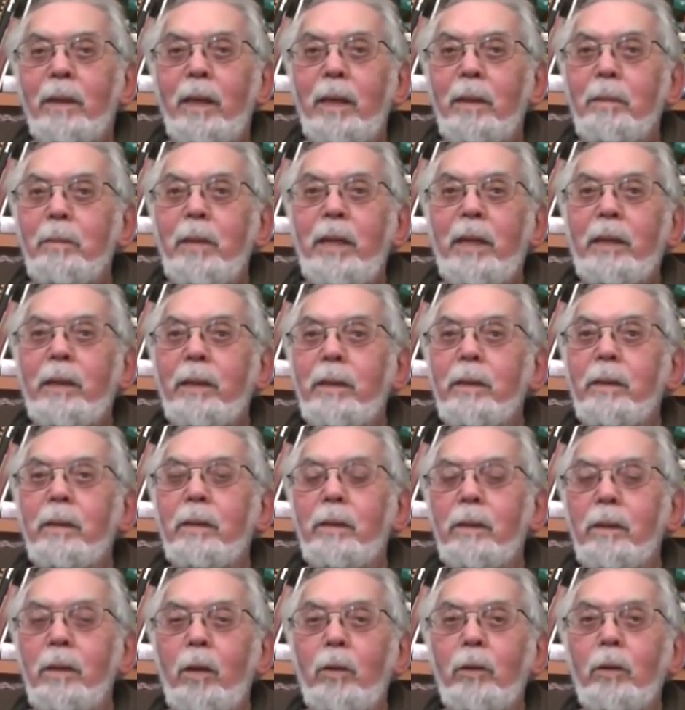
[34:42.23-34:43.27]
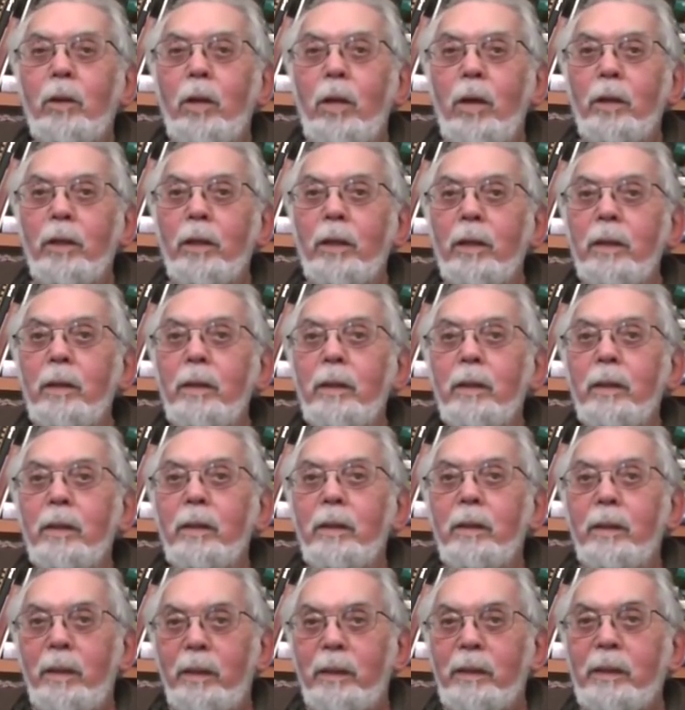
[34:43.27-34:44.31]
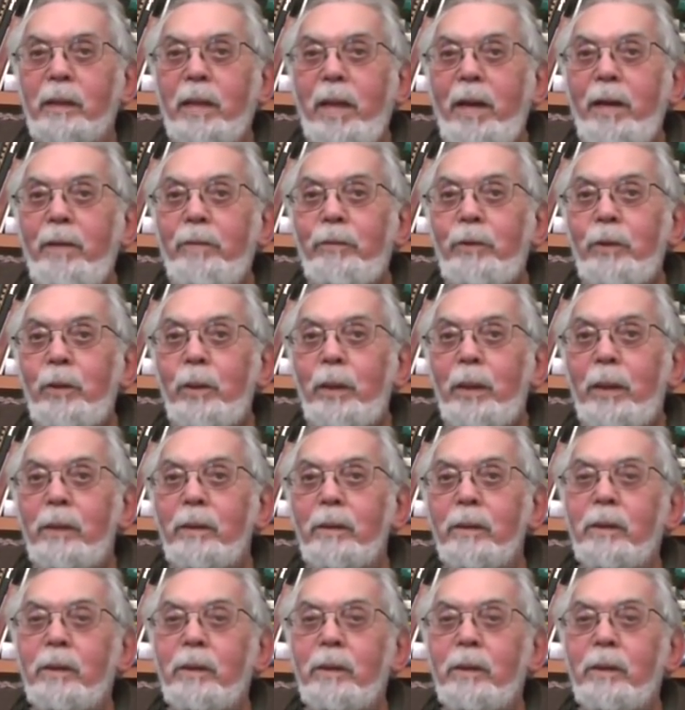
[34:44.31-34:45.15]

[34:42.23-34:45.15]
and make it no longer a slave to it.